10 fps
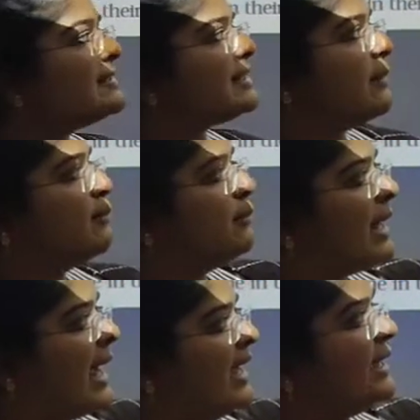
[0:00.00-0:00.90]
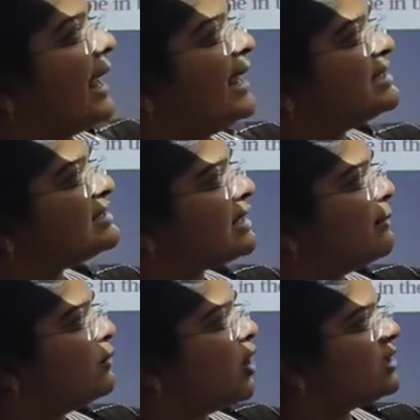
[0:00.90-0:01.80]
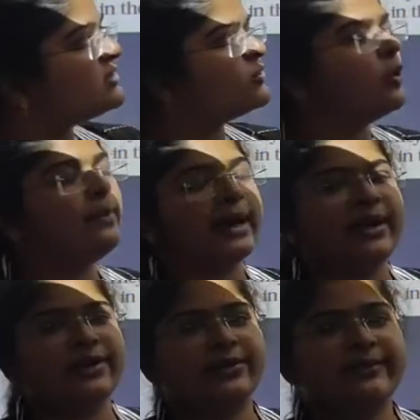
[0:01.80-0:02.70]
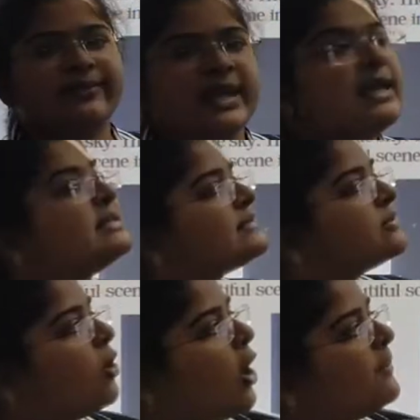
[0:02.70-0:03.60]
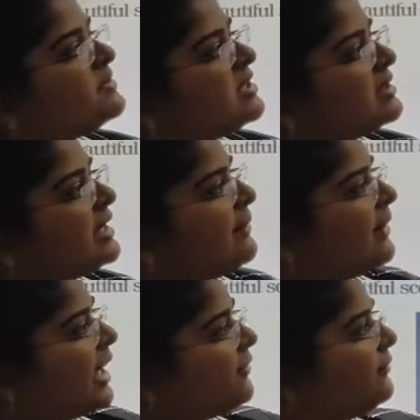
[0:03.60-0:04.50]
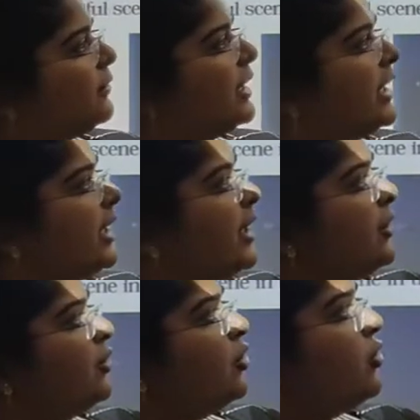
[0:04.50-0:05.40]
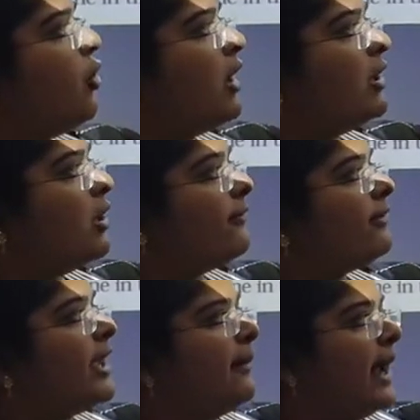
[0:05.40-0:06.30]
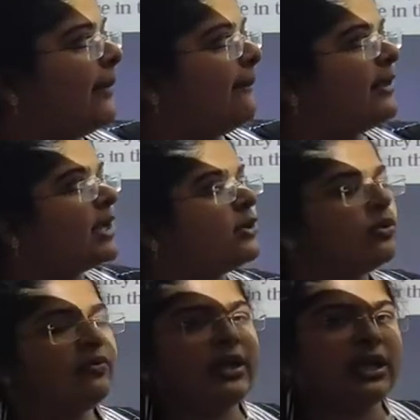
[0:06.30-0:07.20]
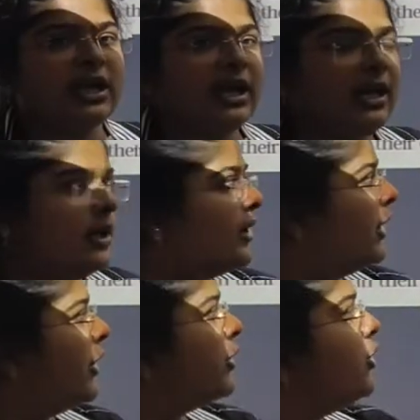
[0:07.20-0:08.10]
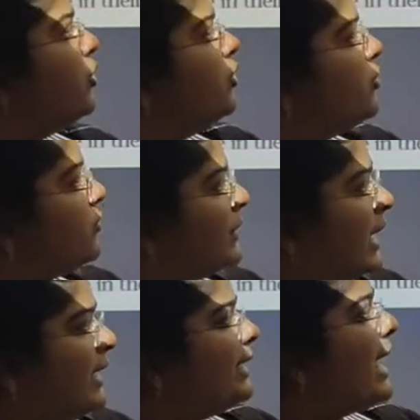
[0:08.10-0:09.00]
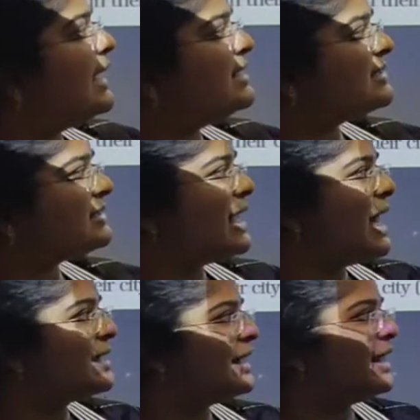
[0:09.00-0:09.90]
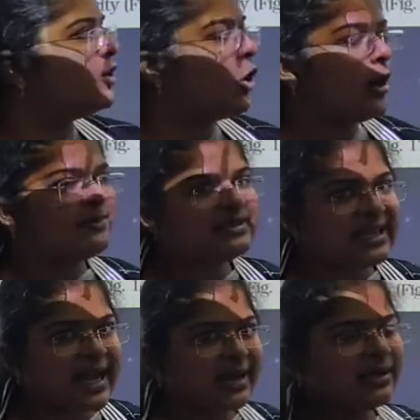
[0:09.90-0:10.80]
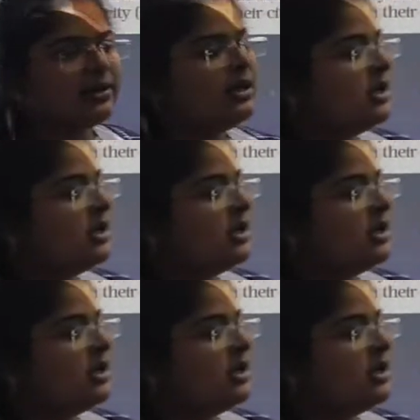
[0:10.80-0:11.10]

some bright and some not so bright. So observe them carefully. Do all of them appear to twinkle? Do you find any star-like object